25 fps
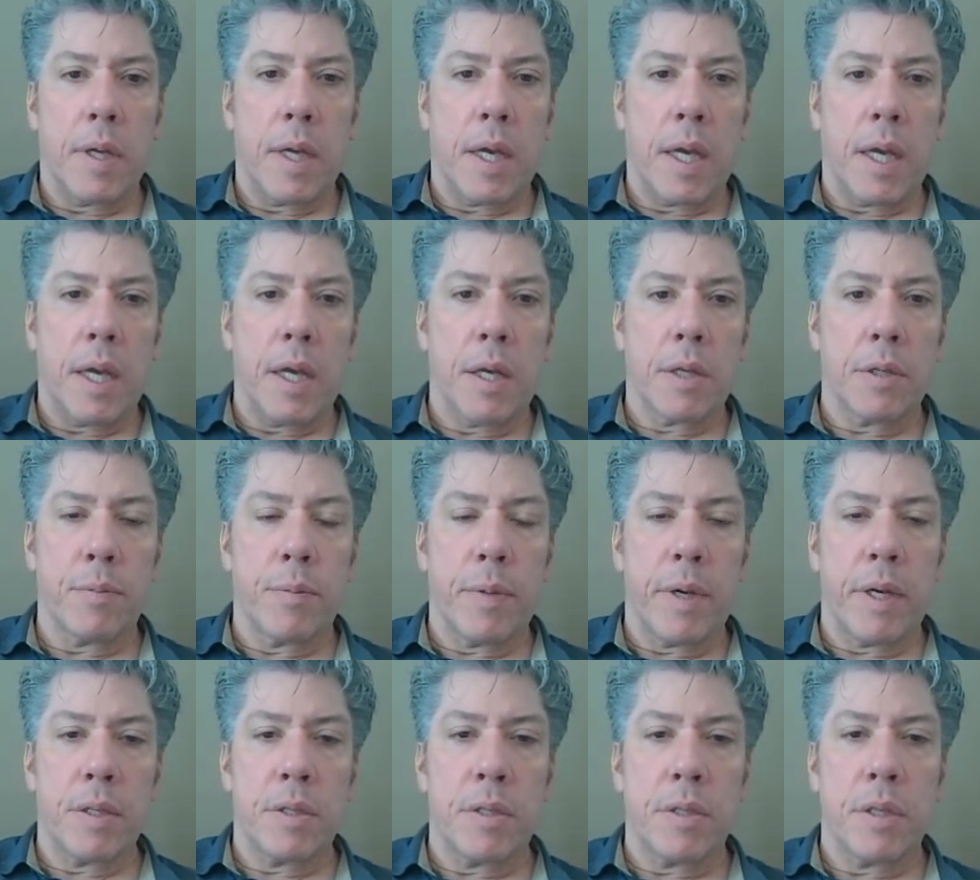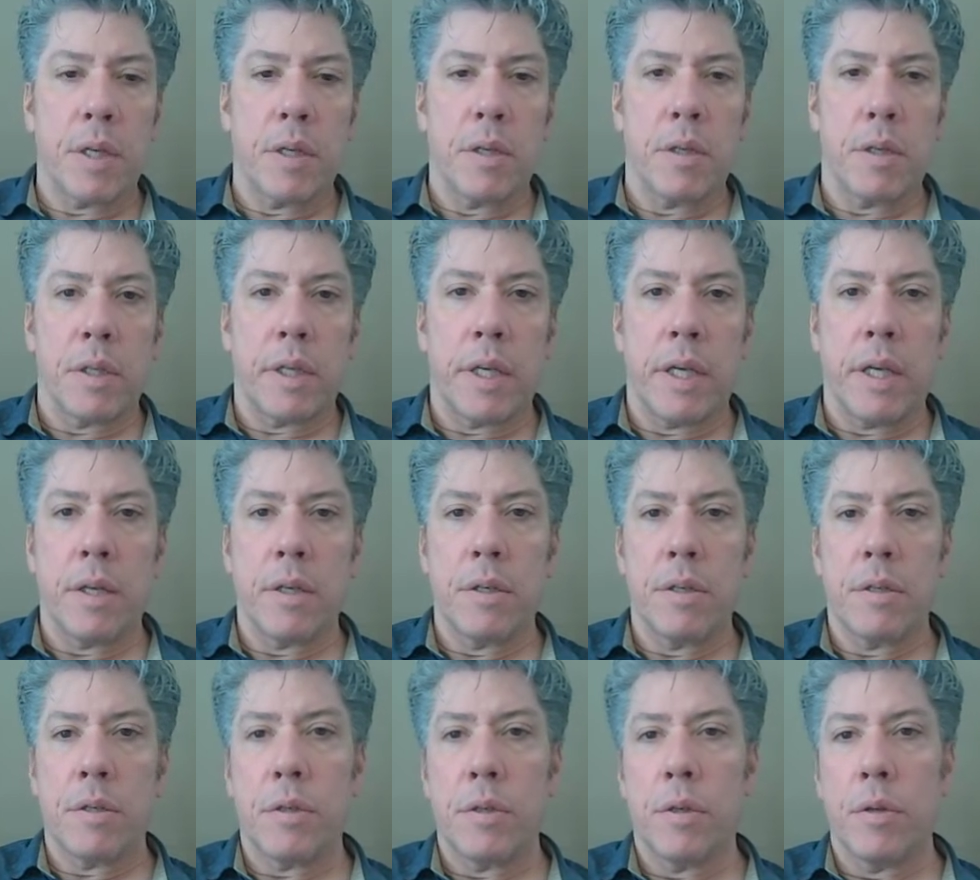as my signal
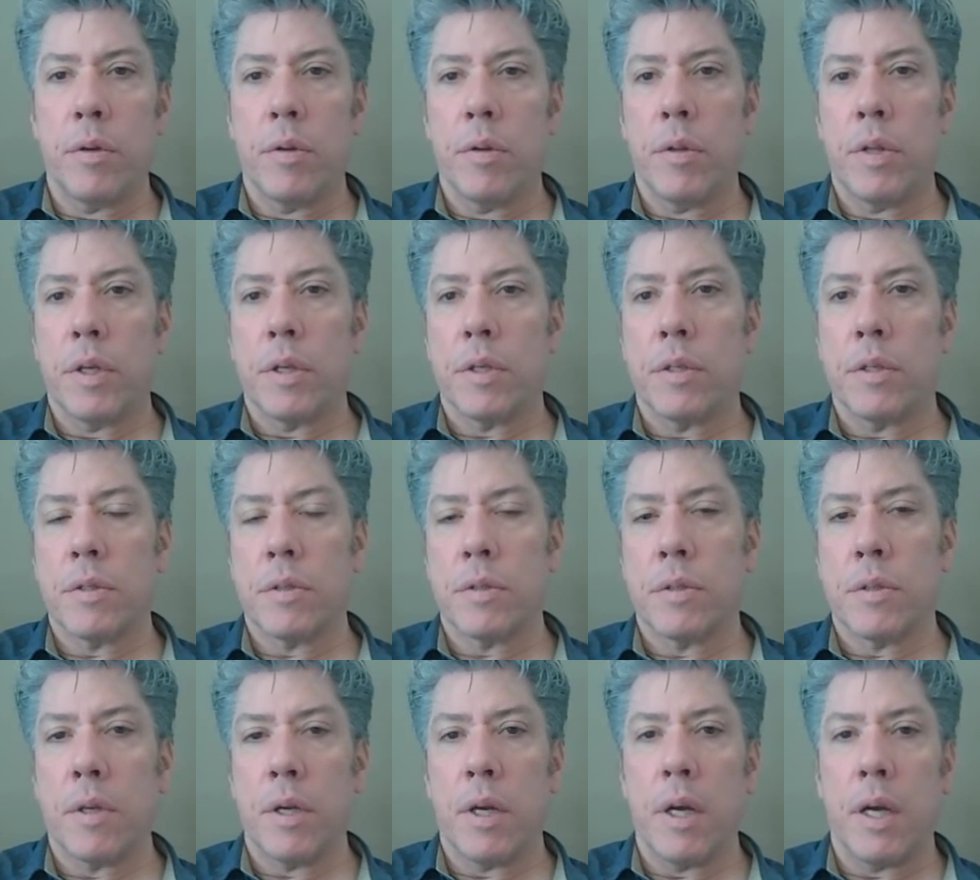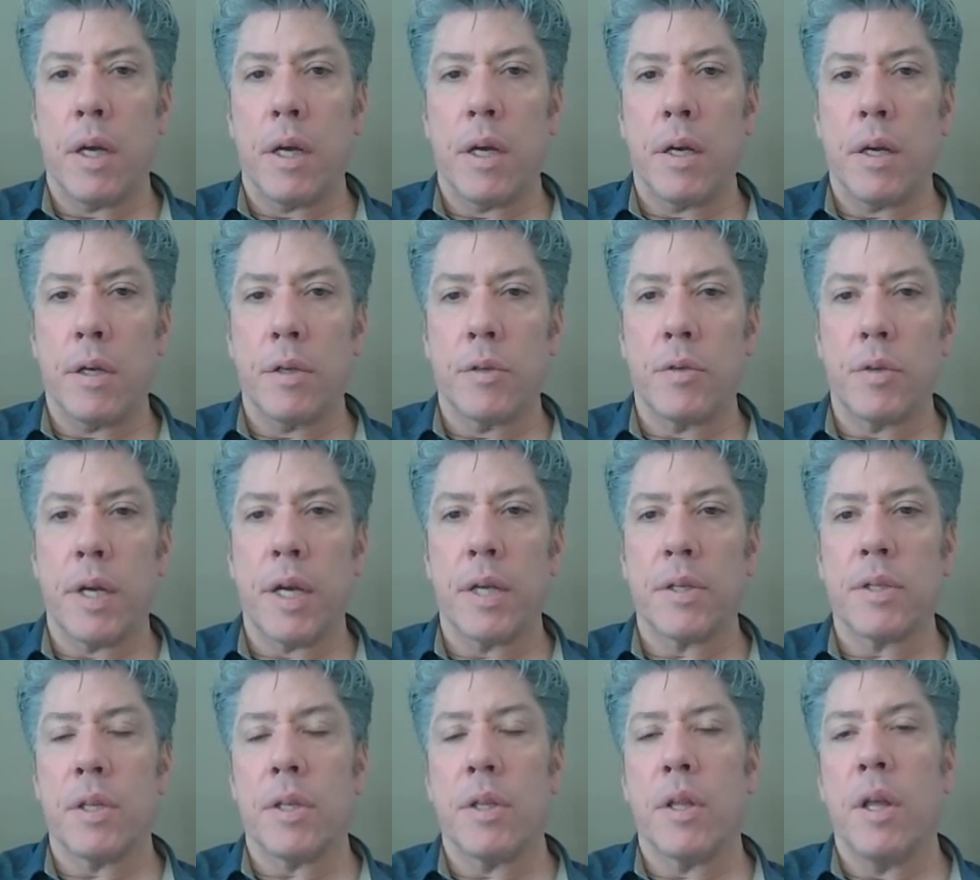into this uh,
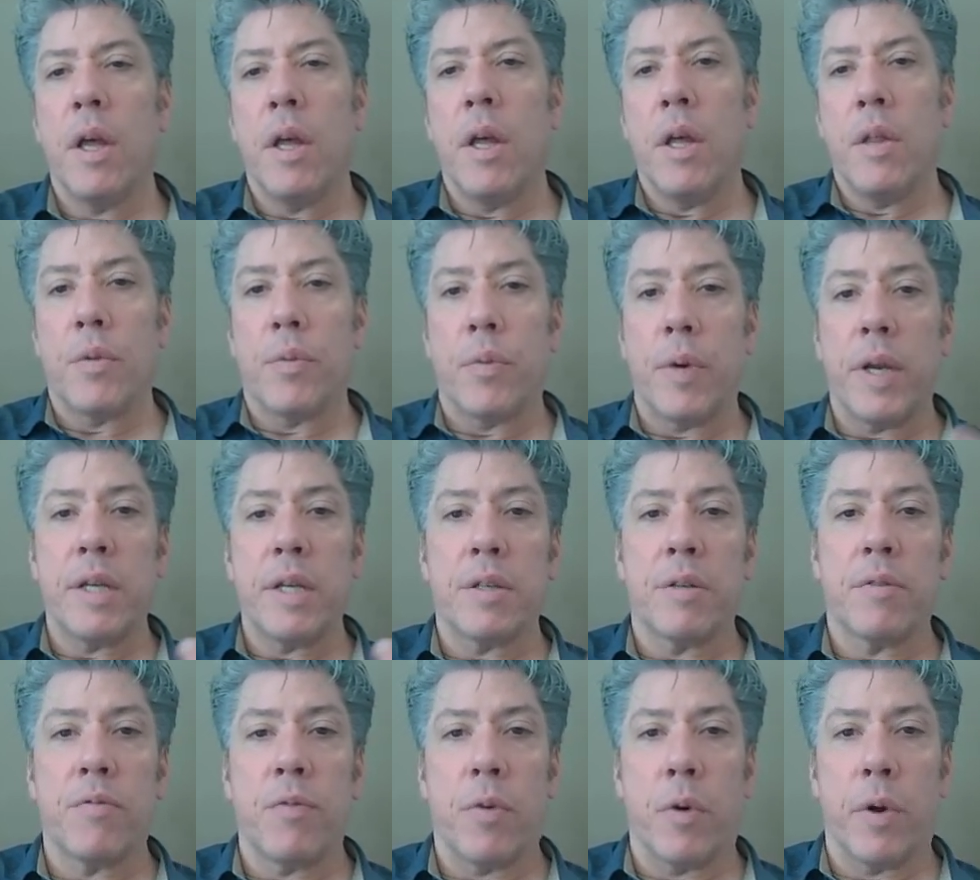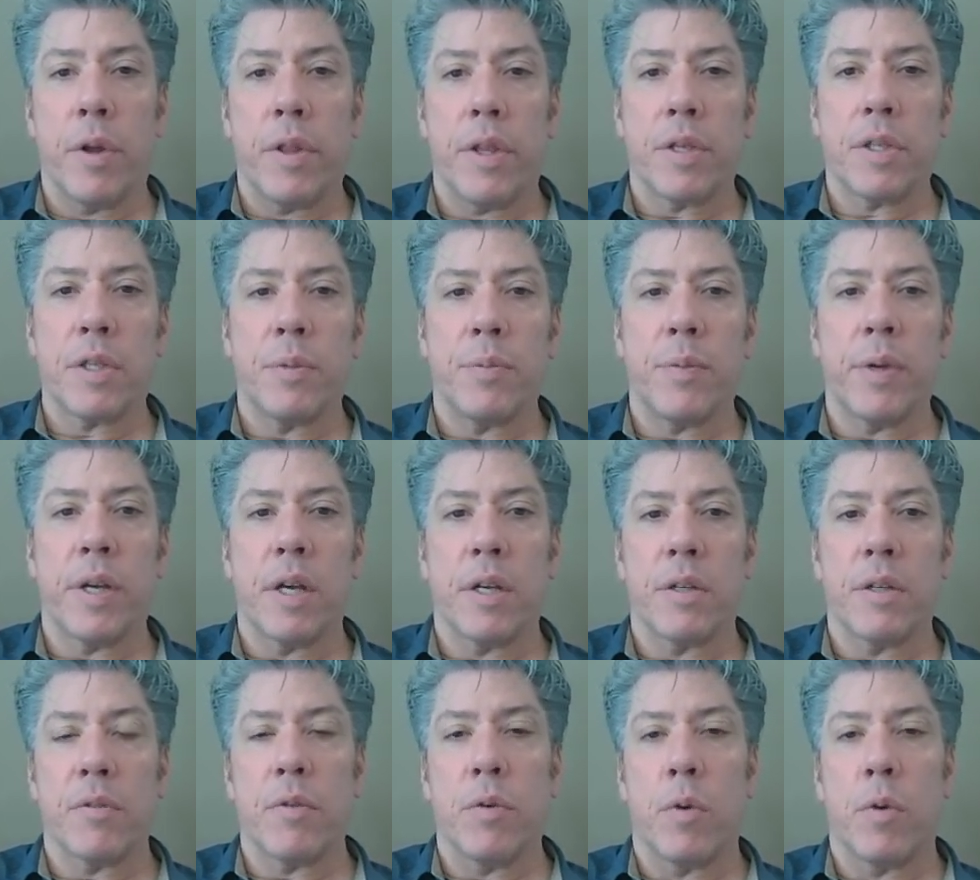address. And the reason for this is
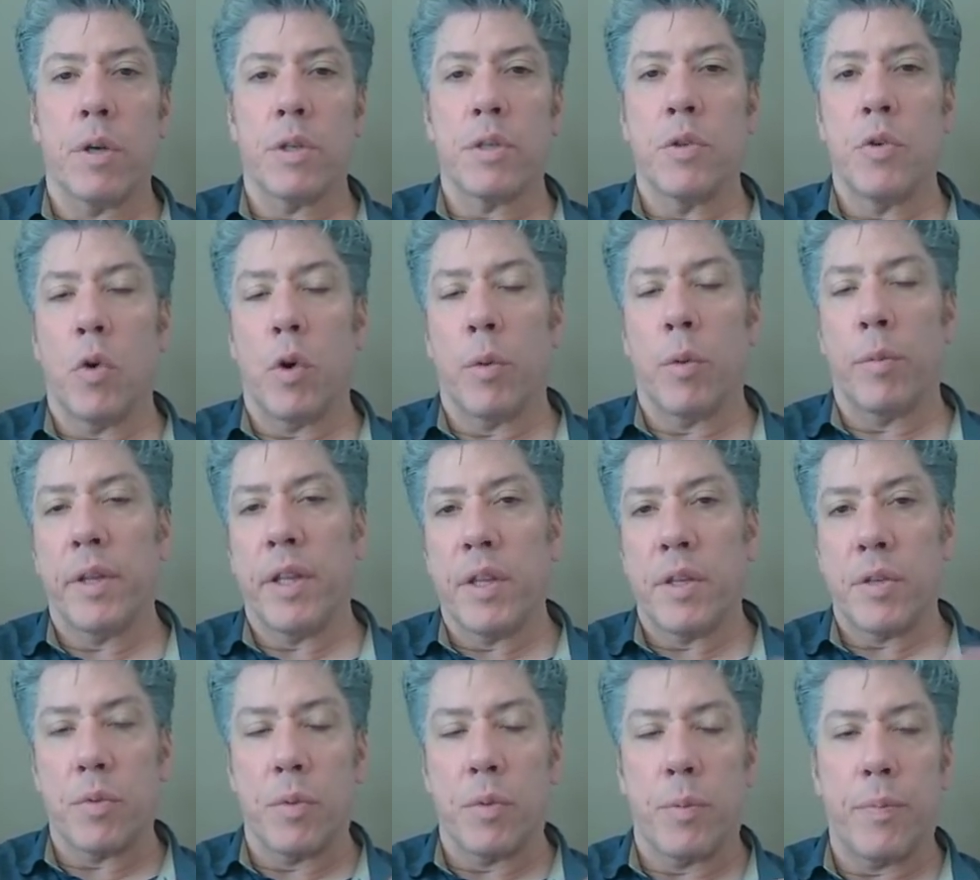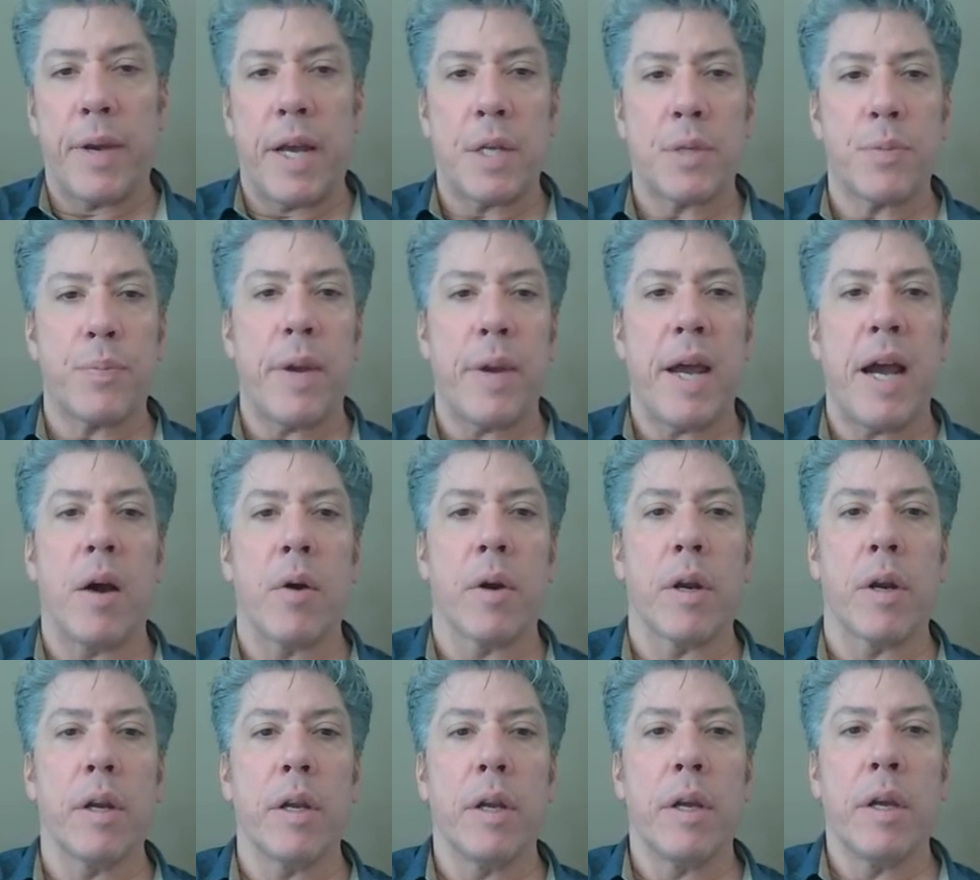because, of course, normally this will pass
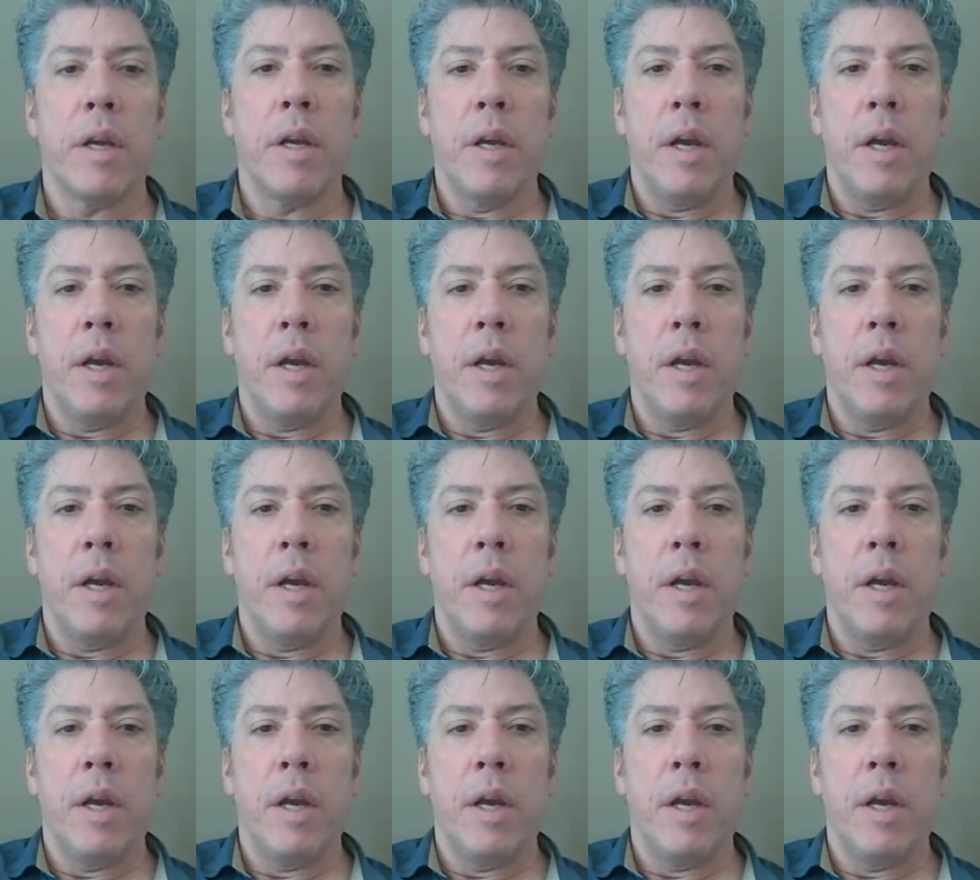power.